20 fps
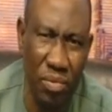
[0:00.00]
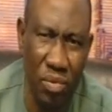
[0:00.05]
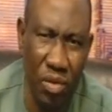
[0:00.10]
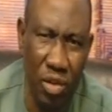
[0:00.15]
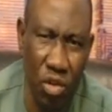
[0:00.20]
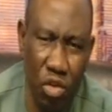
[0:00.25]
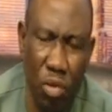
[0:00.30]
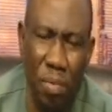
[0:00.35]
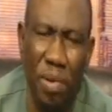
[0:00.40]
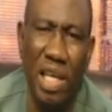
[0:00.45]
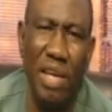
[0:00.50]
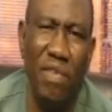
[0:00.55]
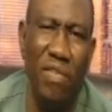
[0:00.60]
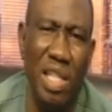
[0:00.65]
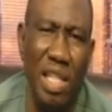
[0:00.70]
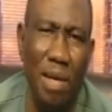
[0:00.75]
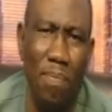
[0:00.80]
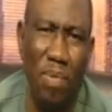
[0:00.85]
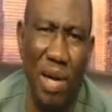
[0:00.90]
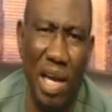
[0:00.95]
to be given
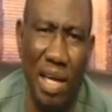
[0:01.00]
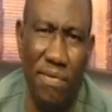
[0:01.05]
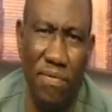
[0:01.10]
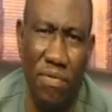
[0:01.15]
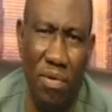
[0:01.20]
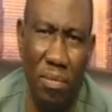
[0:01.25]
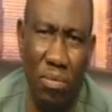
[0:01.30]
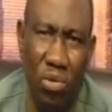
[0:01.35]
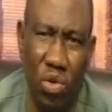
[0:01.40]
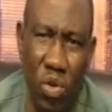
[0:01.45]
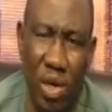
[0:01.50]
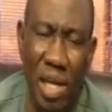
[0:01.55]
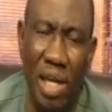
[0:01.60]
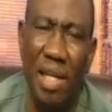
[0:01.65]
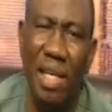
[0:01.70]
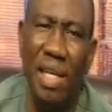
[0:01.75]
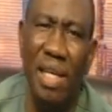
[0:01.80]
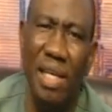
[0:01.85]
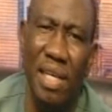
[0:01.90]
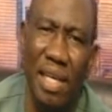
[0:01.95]
the platform so that
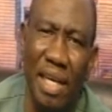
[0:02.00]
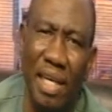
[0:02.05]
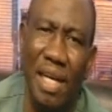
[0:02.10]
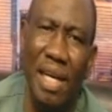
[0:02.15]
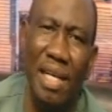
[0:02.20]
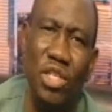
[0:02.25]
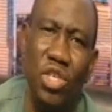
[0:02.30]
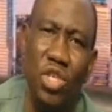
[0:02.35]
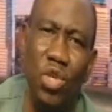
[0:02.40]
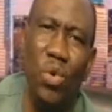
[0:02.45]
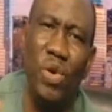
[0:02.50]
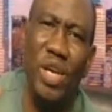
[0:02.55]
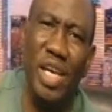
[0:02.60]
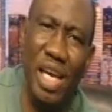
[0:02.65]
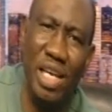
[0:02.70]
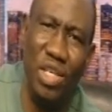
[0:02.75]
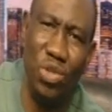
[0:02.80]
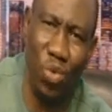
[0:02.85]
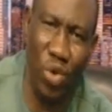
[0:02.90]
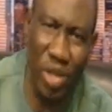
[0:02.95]
they can
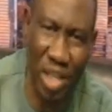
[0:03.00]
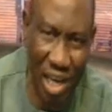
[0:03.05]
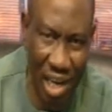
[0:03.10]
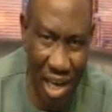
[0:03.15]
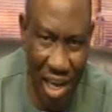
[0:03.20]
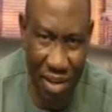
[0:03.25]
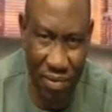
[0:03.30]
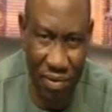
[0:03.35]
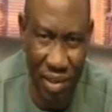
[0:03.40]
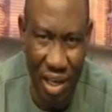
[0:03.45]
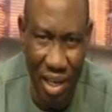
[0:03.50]
showcase what they have.